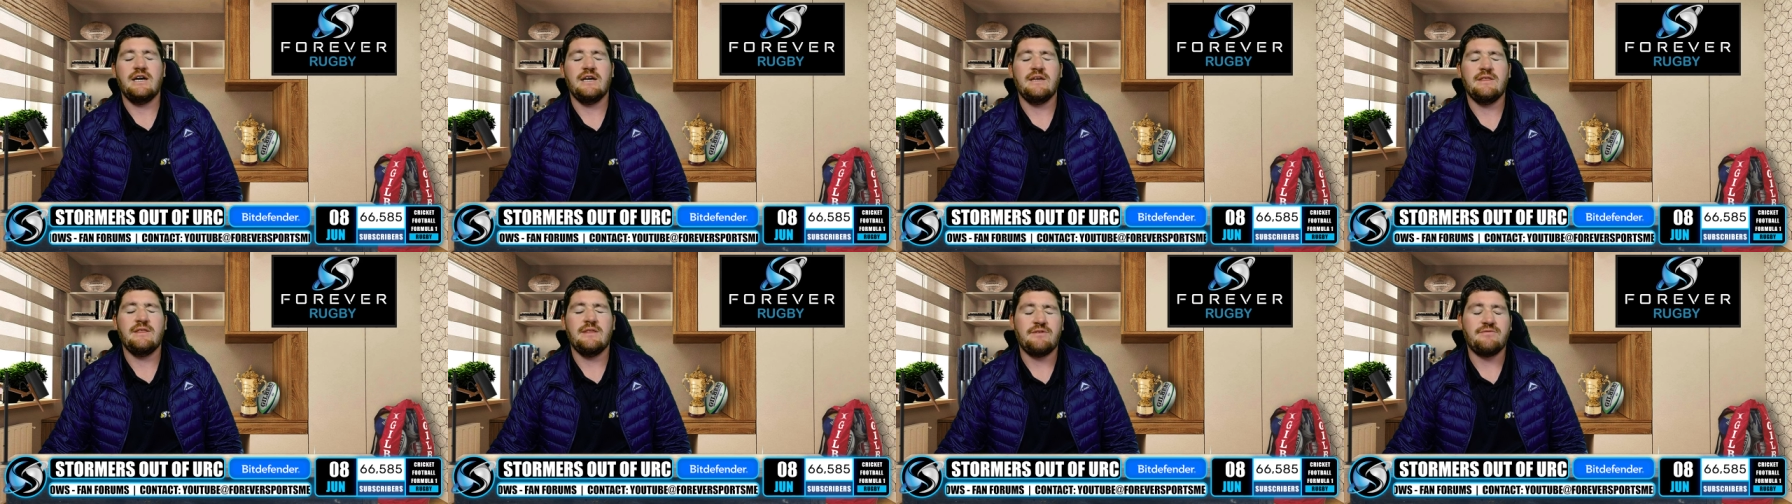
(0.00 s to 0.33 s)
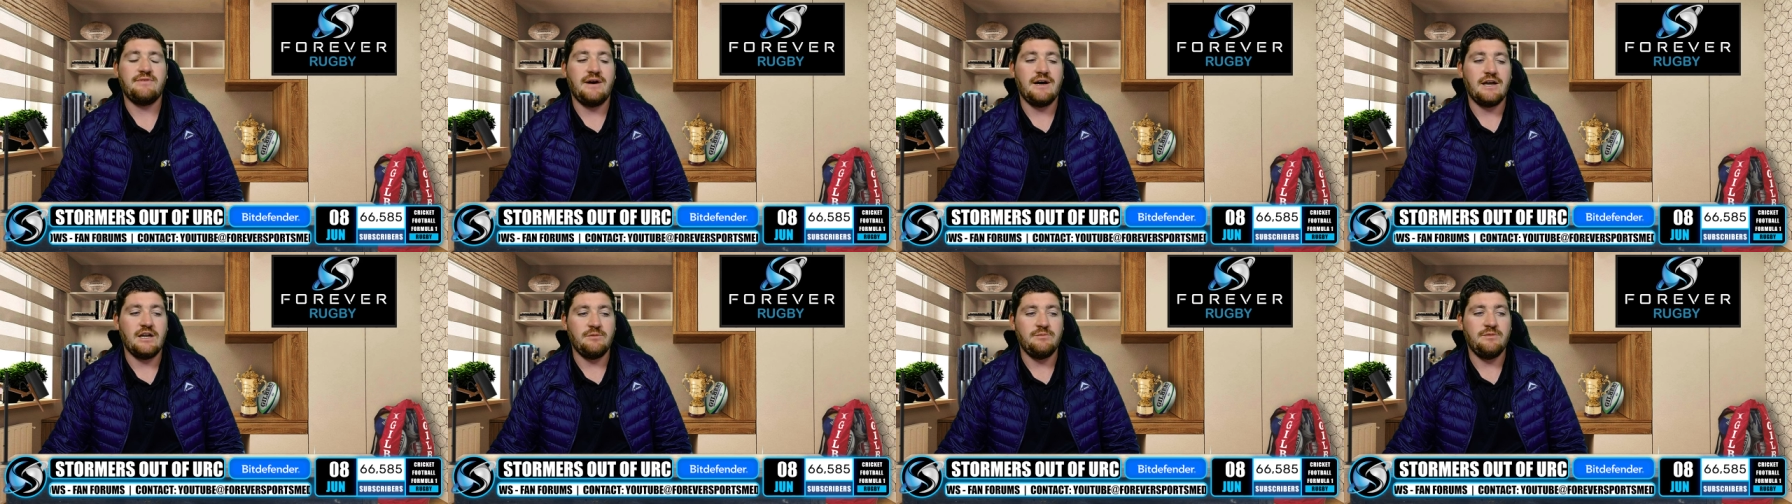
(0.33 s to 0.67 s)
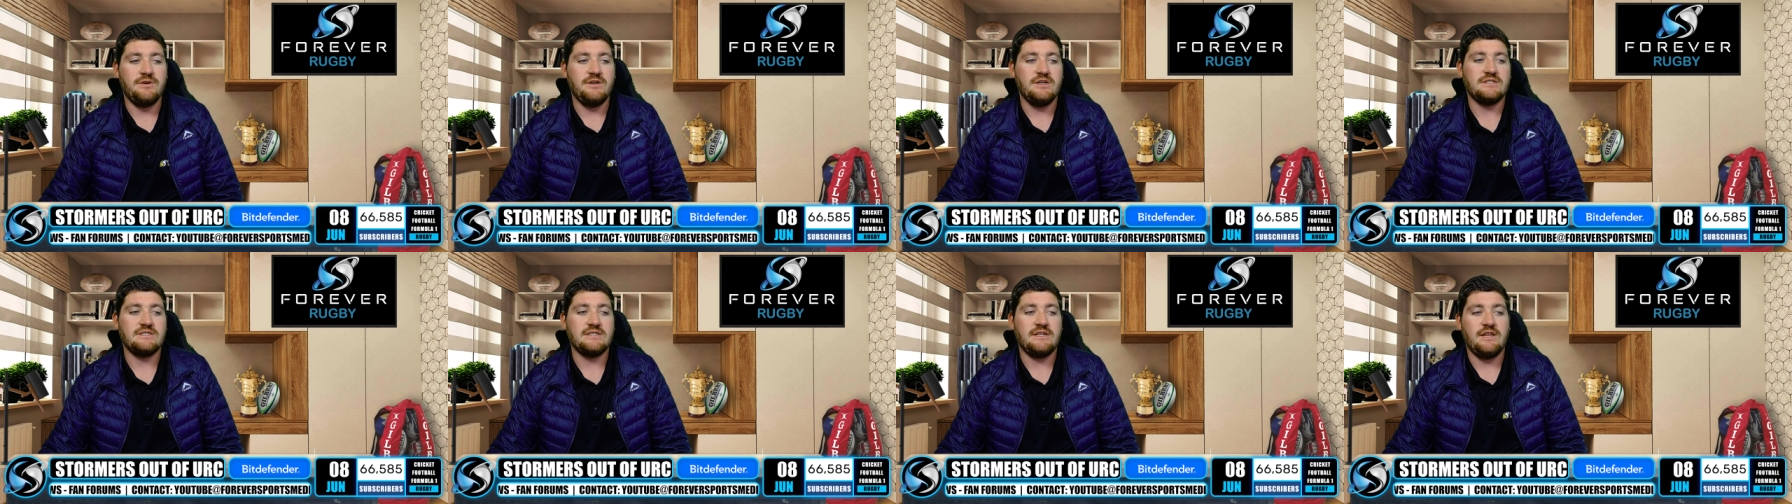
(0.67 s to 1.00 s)
in that final
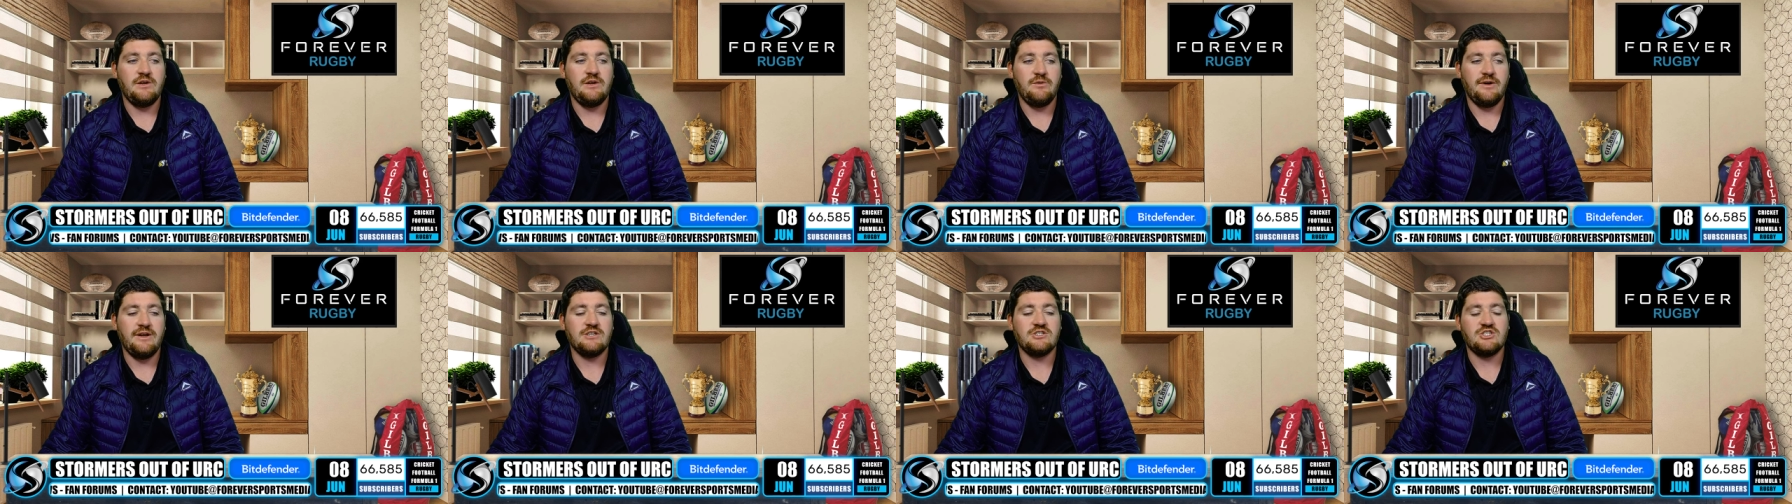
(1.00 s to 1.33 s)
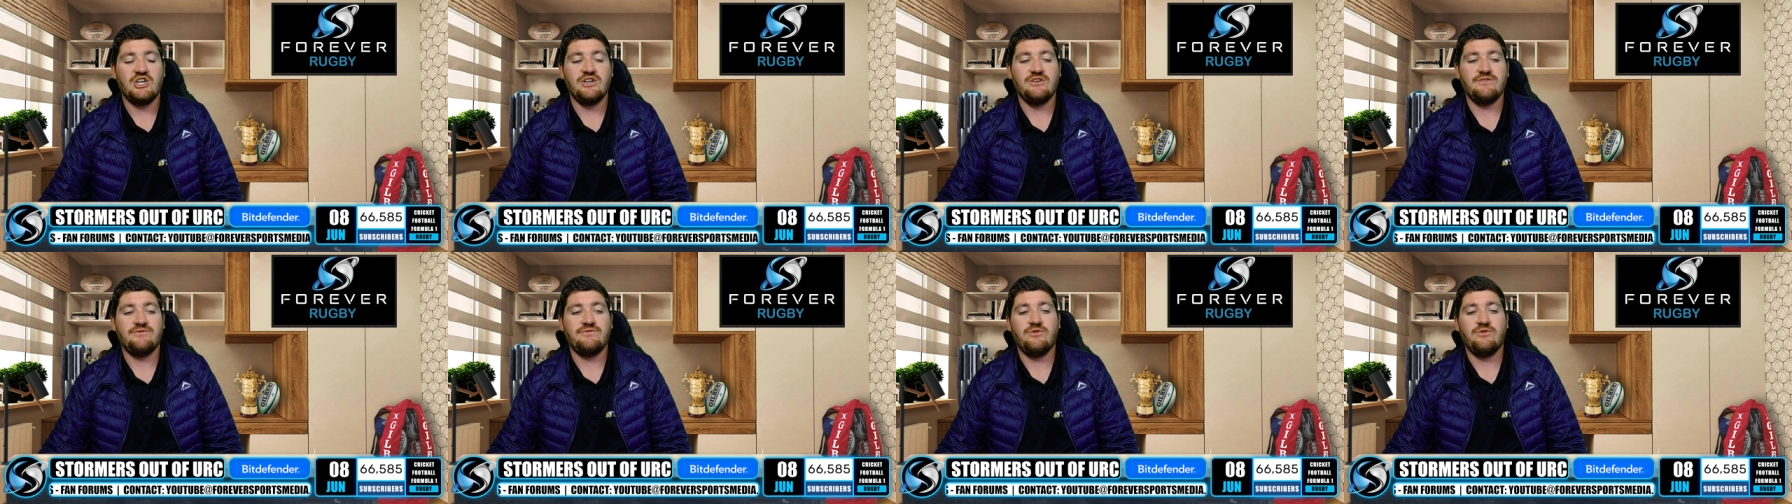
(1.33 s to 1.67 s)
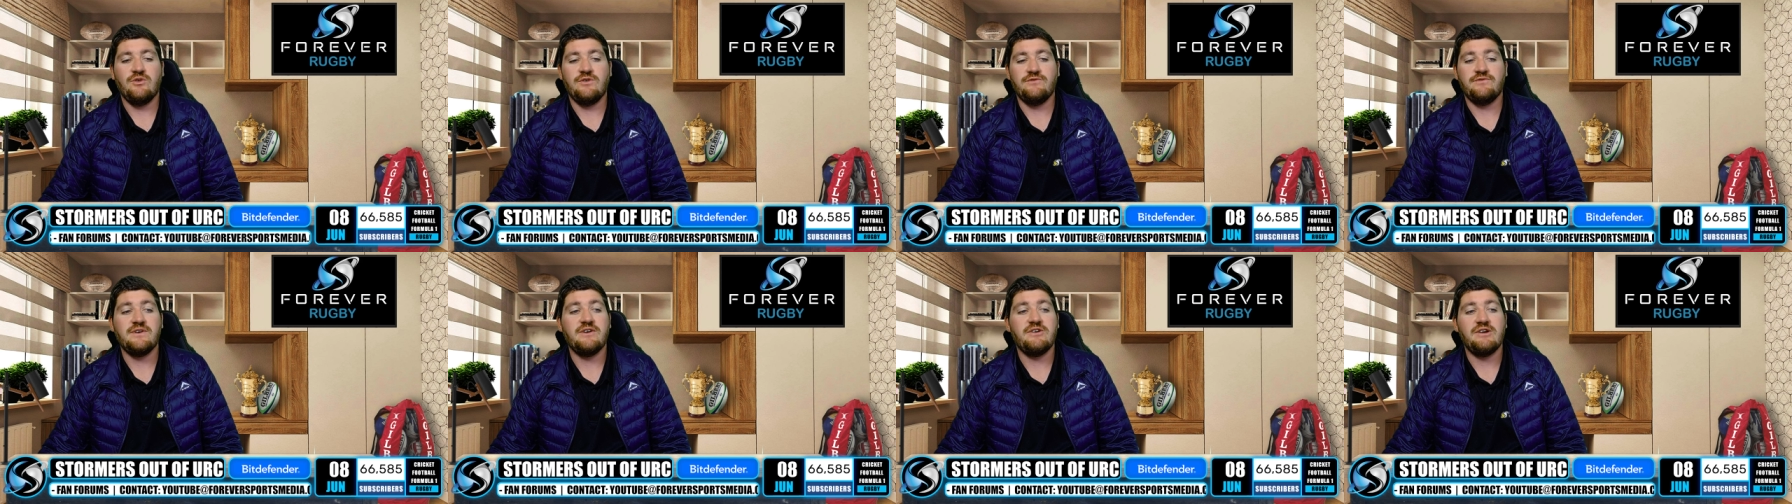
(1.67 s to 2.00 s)
minute, and they went over for
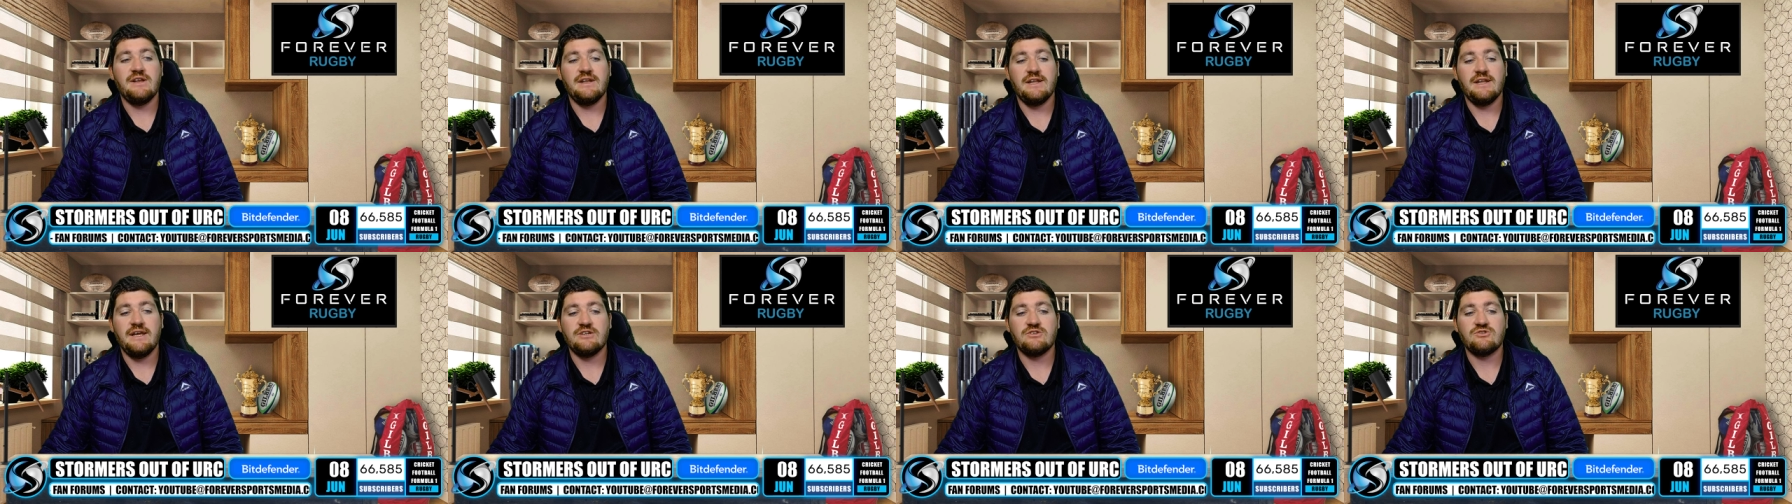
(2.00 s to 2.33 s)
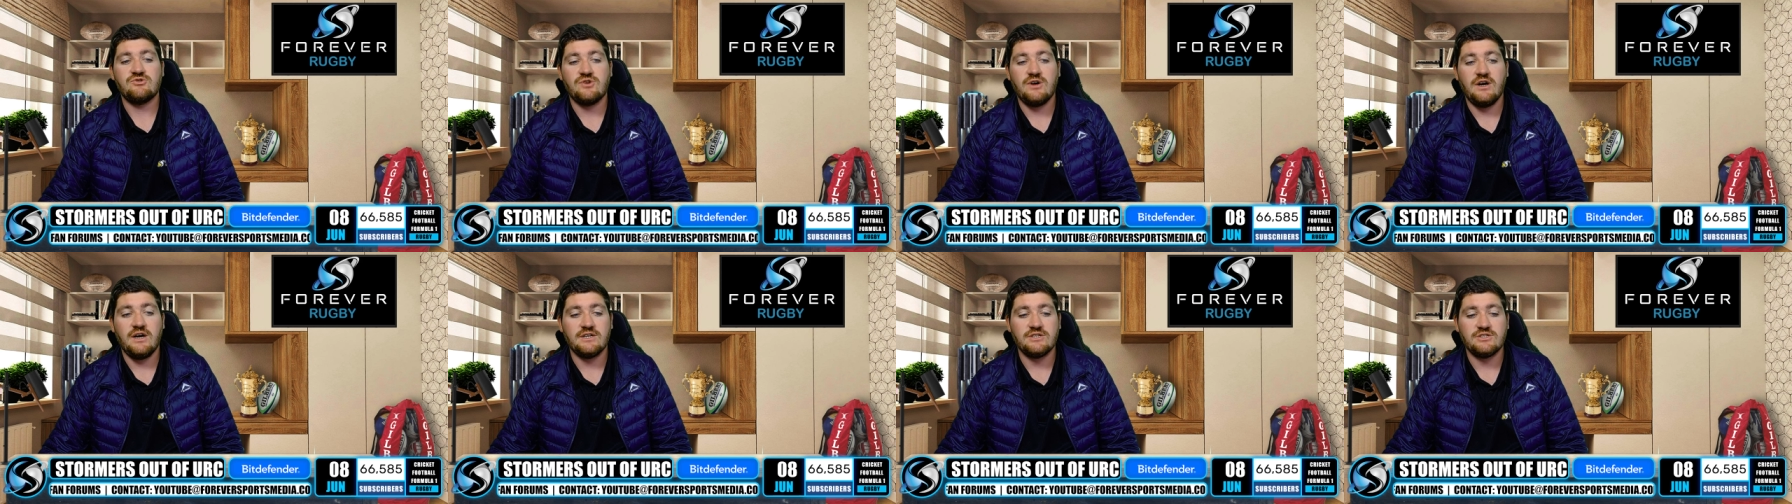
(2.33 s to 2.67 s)
a very late try.